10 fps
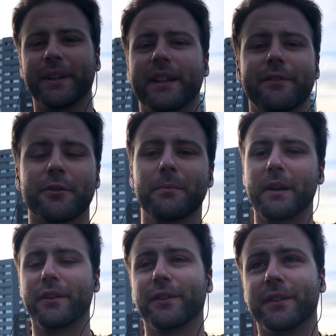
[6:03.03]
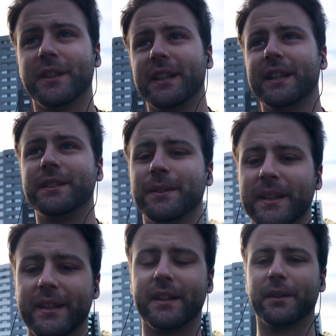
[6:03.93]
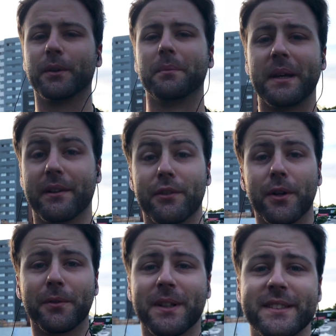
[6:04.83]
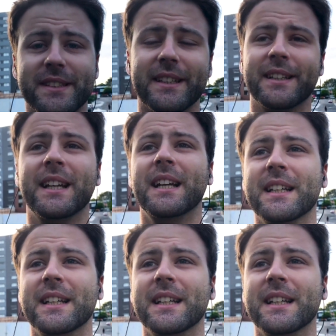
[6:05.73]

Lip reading: training for a marathon, you need to get a good amount of long runs in.